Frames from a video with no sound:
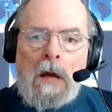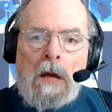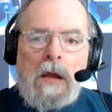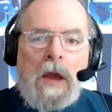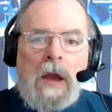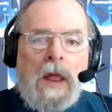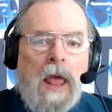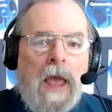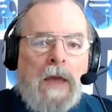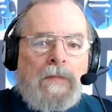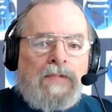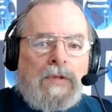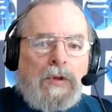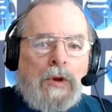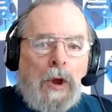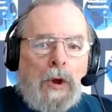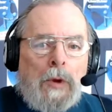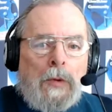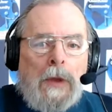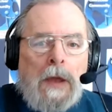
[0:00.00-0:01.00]
Good
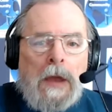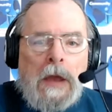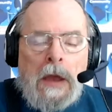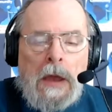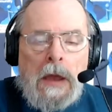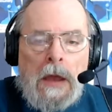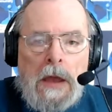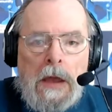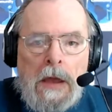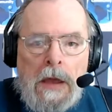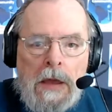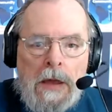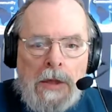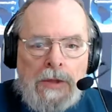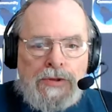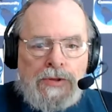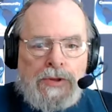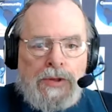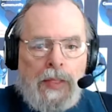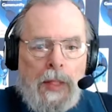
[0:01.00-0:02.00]
afternoon.
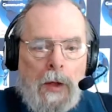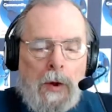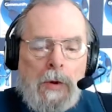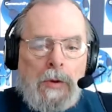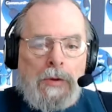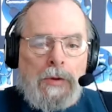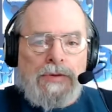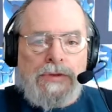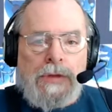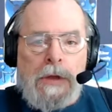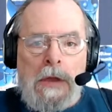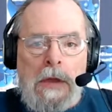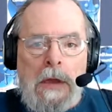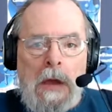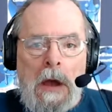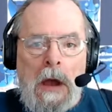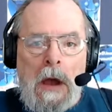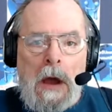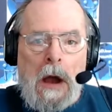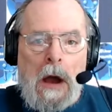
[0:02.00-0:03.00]
It's Thursday,
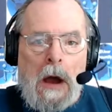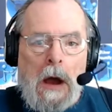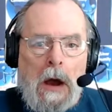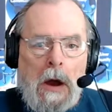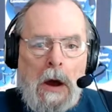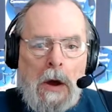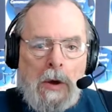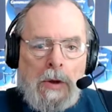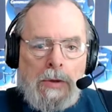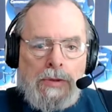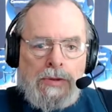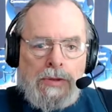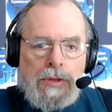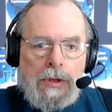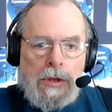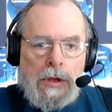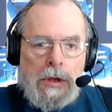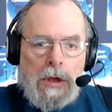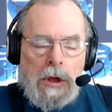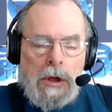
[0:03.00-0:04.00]
August
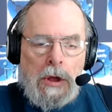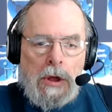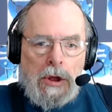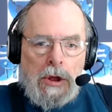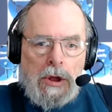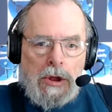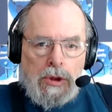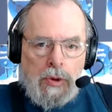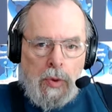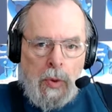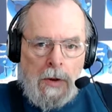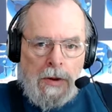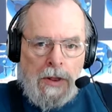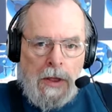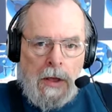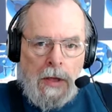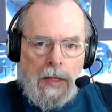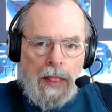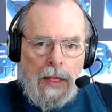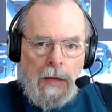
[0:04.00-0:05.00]
the
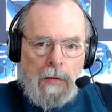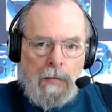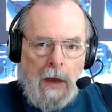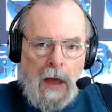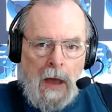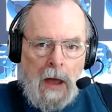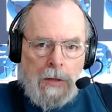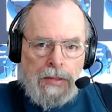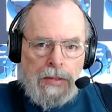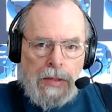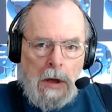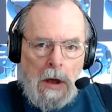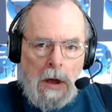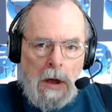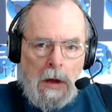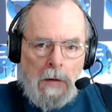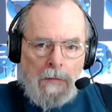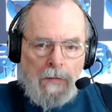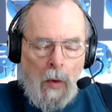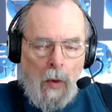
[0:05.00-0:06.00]
20th, about
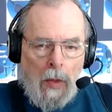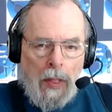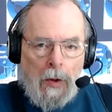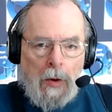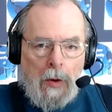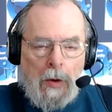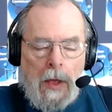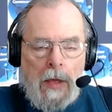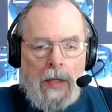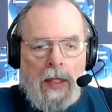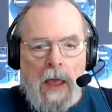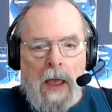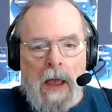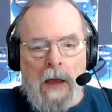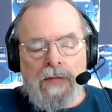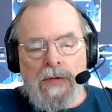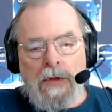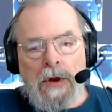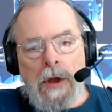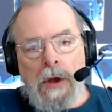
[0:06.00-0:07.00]
4:30 in the
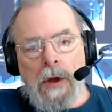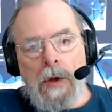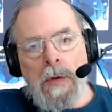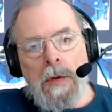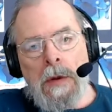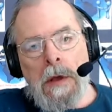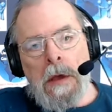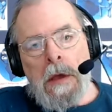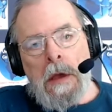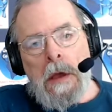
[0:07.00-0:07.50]
afternoon.